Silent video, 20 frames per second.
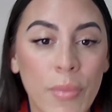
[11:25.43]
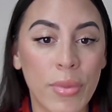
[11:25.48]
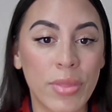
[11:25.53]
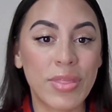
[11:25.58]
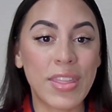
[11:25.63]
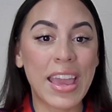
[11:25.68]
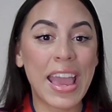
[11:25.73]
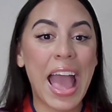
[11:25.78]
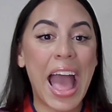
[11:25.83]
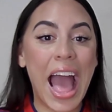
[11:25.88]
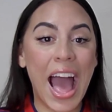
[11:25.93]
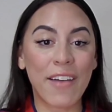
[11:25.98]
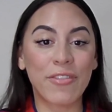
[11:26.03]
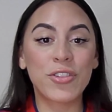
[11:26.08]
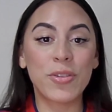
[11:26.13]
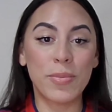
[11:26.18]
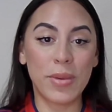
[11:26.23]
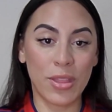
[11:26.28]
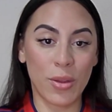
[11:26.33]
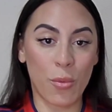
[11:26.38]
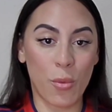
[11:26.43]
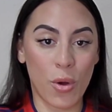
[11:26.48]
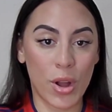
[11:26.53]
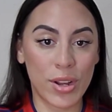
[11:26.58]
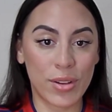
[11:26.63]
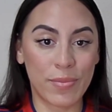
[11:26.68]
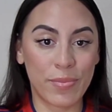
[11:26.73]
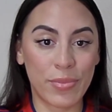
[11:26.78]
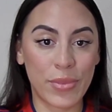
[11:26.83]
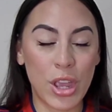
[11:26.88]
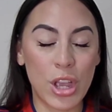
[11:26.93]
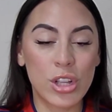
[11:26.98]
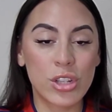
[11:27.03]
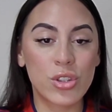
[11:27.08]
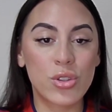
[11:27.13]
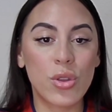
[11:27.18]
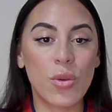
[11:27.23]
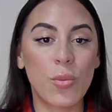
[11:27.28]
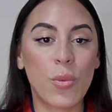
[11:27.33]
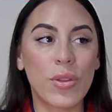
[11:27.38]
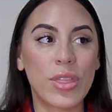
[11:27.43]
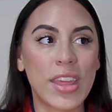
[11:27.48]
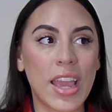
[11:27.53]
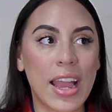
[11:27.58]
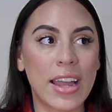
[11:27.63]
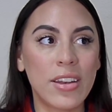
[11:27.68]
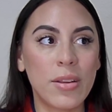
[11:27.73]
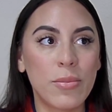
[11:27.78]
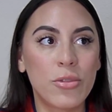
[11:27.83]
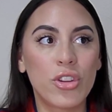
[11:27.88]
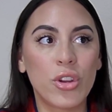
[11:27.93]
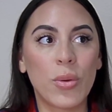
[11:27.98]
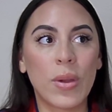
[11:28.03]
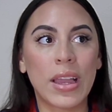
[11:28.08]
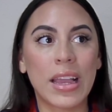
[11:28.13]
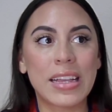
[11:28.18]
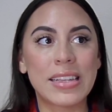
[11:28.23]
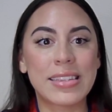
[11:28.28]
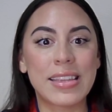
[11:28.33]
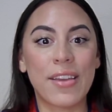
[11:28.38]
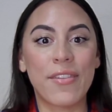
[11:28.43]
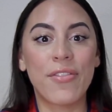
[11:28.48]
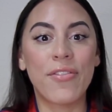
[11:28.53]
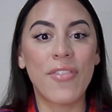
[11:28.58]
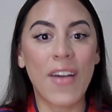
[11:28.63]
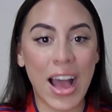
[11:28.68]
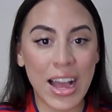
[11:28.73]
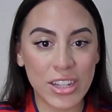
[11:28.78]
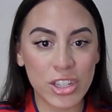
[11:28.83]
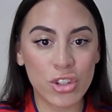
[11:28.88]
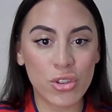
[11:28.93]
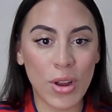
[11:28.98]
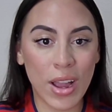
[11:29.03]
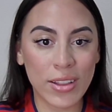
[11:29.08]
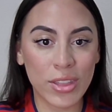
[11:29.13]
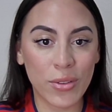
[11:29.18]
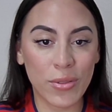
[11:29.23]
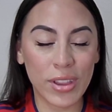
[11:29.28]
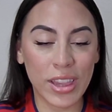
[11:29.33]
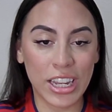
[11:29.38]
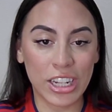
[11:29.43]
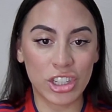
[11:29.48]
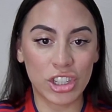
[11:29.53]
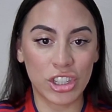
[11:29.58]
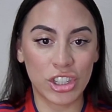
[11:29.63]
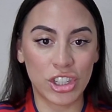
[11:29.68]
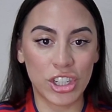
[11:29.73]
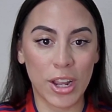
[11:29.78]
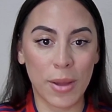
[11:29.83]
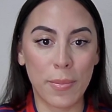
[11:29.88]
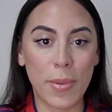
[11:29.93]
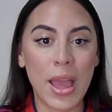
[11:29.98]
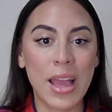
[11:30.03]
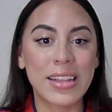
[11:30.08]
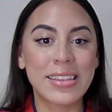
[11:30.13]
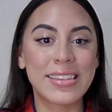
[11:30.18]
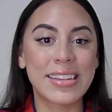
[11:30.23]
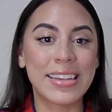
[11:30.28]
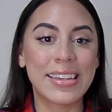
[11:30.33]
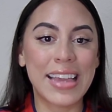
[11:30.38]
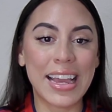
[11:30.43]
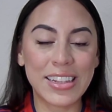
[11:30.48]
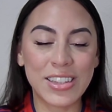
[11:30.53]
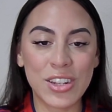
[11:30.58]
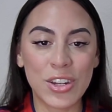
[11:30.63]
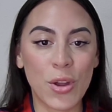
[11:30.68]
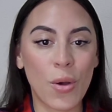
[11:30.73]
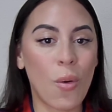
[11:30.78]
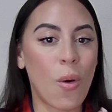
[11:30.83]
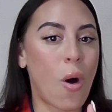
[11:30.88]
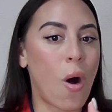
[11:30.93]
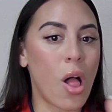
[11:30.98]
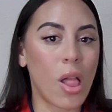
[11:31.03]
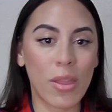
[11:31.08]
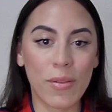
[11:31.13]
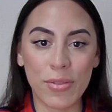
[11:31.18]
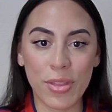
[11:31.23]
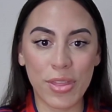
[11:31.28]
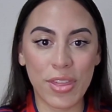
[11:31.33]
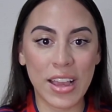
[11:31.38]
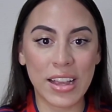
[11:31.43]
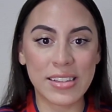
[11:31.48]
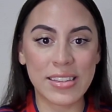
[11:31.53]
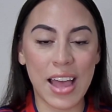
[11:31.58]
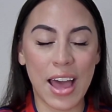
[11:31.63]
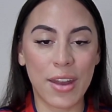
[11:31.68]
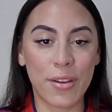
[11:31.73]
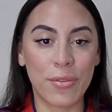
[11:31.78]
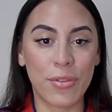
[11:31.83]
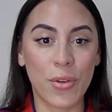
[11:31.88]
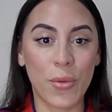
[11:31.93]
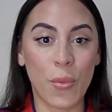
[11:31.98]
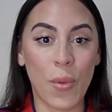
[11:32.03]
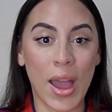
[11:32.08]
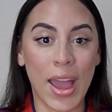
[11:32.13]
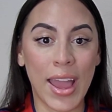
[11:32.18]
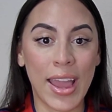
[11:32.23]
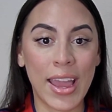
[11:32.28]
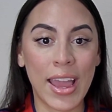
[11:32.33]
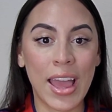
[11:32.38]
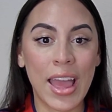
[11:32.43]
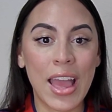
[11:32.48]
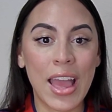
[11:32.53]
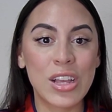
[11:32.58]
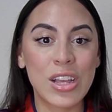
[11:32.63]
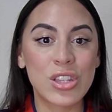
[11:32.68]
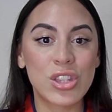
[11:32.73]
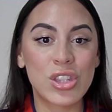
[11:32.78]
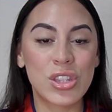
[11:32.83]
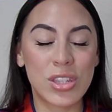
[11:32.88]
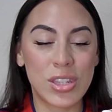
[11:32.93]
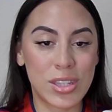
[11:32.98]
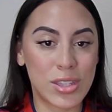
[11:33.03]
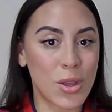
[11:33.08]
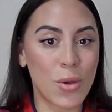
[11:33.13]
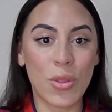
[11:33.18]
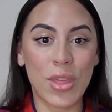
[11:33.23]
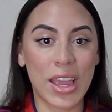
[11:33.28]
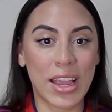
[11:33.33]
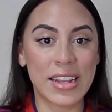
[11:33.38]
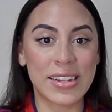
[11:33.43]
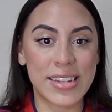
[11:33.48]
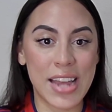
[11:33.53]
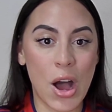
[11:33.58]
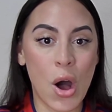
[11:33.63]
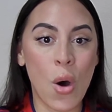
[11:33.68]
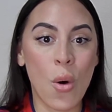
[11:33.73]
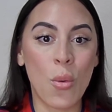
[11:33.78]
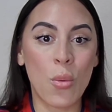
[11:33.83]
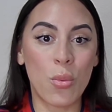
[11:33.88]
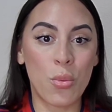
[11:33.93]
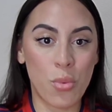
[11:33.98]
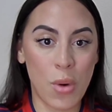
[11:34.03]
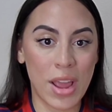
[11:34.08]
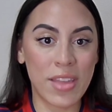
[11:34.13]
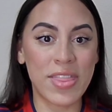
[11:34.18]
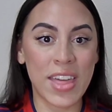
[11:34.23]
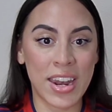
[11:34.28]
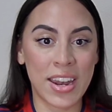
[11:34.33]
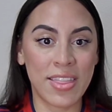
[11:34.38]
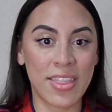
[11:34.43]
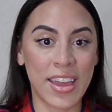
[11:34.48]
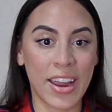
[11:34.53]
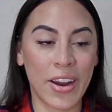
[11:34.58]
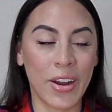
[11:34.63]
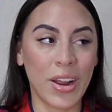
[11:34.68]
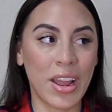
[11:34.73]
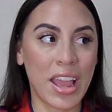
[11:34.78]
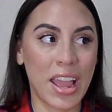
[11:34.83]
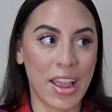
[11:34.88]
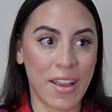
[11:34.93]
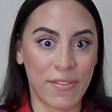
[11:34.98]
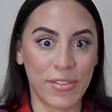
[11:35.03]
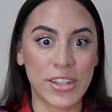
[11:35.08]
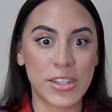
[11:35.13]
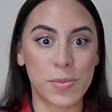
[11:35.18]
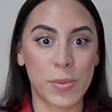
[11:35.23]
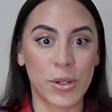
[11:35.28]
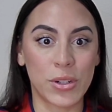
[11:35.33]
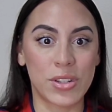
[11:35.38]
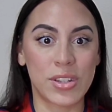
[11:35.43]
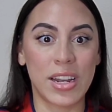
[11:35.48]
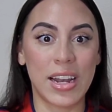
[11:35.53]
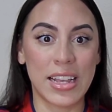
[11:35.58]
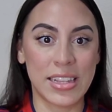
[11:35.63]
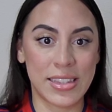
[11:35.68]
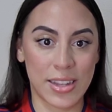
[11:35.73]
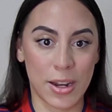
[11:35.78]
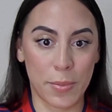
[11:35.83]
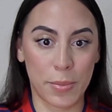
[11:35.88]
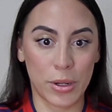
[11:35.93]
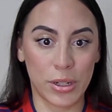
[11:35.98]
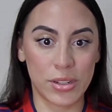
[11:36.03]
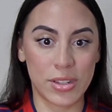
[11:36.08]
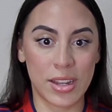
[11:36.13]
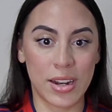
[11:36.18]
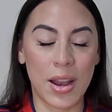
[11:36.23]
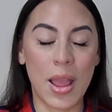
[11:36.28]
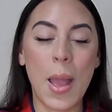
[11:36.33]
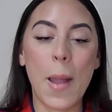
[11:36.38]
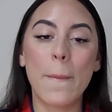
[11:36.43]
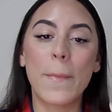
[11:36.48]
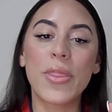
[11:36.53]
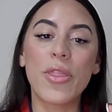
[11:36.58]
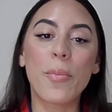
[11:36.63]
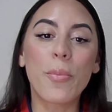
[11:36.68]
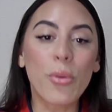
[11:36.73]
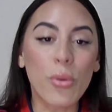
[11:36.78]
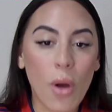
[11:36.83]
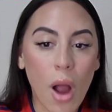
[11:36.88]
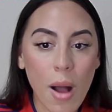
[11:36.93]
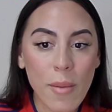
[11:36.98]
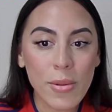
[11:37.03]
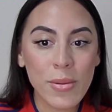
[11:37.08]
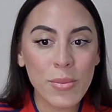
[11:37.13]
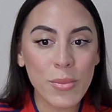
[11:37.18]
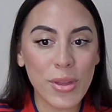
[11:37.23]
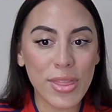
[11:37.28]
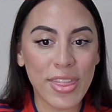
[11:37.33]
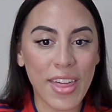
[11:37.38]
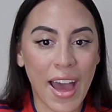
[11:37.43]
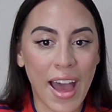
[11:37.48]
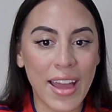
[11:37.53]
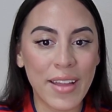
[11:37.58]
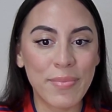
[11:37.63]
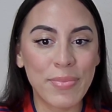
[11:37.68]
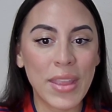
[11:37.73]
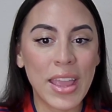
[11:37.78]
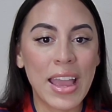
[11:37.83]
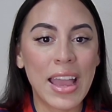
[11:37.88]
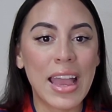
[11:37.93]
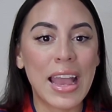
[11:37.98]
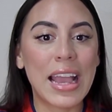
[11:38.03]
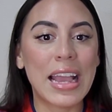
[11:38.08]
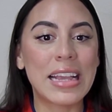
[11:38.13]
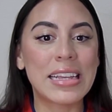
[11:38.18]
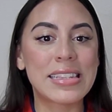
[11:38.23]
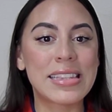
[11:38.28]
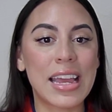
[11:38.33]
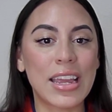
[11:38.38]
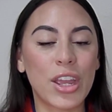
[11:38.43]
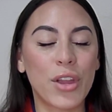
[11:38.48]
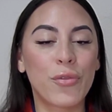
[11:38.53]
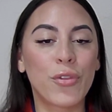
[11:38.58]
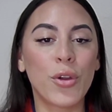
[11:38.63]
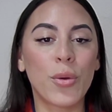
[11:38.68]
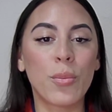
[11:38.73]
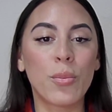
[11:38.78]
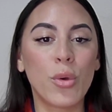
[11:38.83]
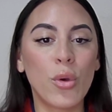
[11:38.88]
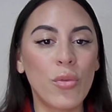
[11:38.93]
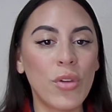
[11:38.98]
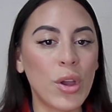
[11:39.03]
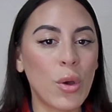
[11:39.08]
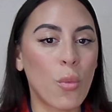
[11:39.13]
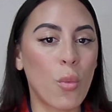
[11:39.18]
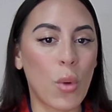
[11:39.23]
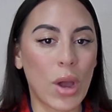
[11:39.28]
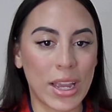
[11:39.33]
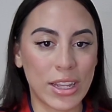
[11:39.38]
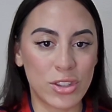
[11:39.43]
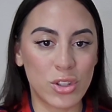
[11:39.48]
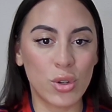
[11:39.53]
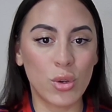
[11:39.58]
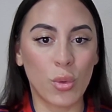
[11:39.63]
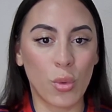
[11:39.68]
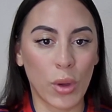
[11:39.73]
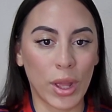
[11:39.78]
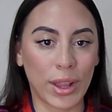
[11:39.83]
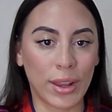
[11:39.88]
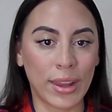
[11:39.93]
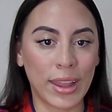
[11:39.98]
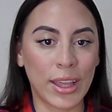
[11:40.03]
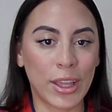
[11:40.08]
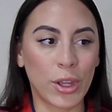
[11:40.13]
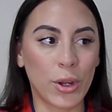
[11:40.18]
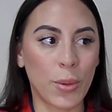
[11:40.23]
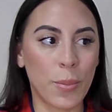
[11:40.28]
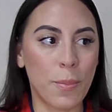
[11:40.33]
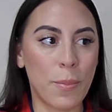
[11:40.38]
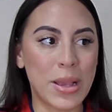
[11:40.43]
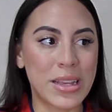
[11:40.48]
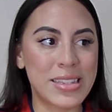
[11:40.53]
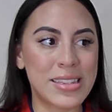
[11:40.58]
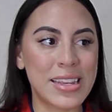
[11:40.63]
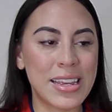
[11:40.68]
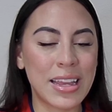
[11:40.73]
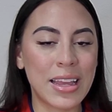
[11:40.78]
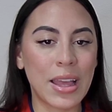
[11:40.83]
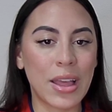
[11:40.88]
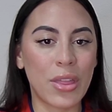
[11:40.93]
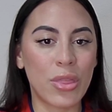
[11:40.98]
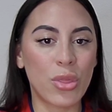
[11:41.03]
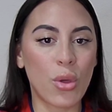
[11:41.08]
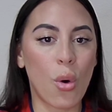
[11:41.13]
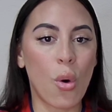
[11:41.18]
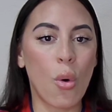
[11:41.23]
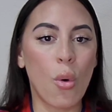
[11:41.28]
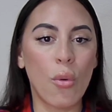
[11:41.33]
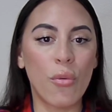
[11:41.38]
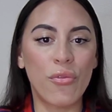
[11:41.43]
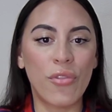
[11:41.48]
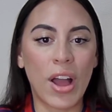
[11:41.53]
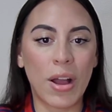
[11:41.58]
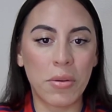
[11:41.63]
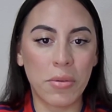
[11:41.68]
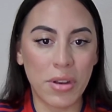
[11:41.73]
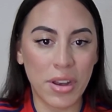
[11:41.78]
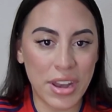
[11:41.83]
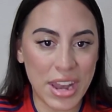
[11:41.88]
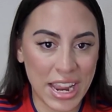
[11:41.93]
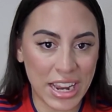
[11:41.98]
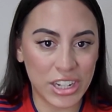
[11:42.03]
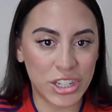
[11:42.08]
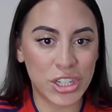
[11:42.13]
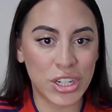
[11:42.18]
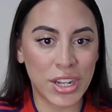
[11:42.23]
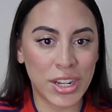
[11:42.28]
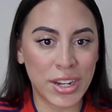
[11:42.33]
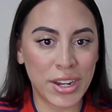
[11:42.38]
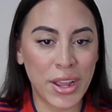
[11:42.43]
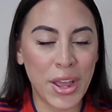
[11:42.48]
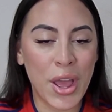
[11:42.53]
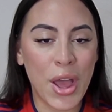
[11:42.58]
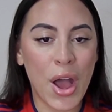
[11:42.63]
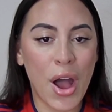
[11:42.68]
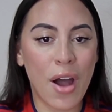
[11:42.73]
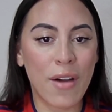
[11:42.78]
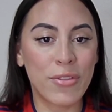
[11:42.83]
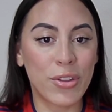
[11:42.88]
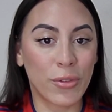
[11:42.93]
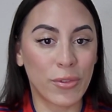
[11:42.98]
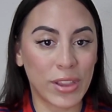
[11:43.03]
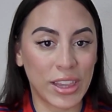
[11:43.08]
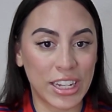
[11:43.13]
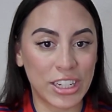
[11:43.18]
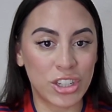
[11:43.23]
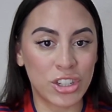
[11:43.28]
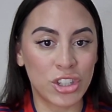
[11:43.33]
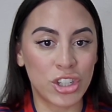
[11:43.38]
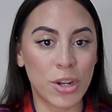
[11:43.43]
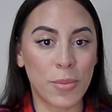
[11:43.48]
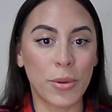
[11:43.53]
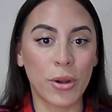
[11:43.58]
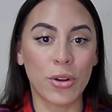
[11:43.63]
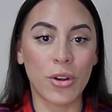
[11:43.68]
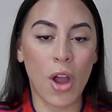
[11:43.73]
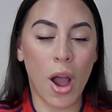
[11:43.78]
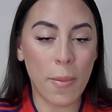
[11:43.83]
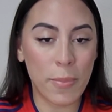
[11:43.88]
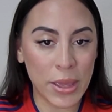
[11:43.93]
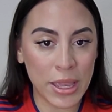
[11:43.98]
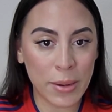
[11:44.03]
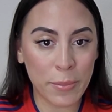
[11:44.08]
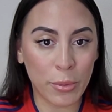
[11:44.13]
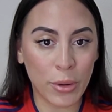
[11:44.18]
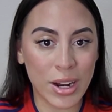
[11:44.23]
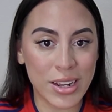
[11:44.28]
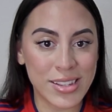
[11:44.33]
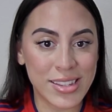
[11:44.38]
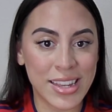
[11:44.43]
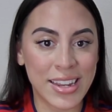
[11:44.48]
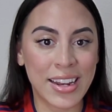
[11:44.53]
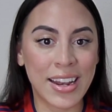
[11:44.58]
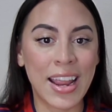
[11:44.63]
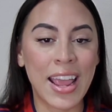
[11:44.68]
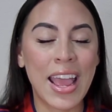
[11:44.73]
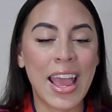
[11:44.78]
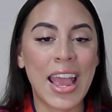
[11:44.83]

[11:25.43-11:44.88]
They have to be the one. So, what they end up doing is they fast track the relationship to get to know all of the things out of the way so they can tell right then and there if this person is their person. But the problem with that is that if you're moving way too quickly, you're missing the whole foundation of the relationship. You're not being present.